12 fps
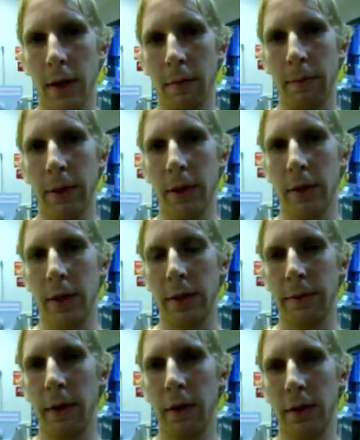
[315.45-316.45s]
Yeah, but
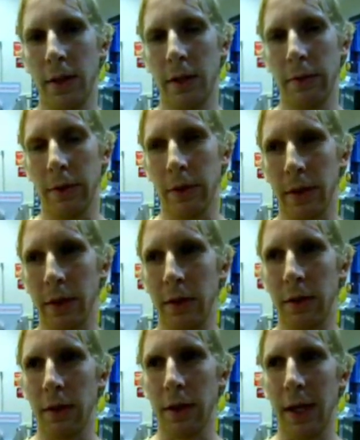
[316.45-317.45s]
as far as Israel
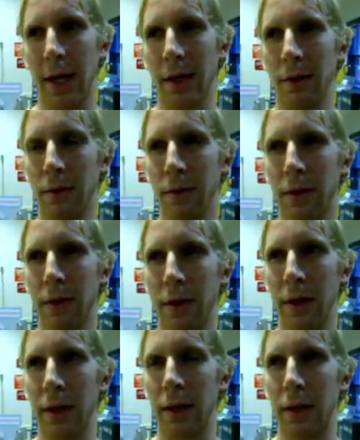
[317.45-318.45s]
is concerned, I don't
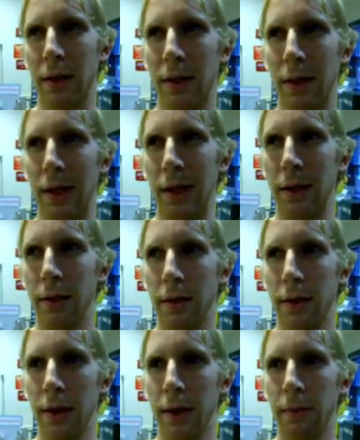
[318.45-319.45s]
think that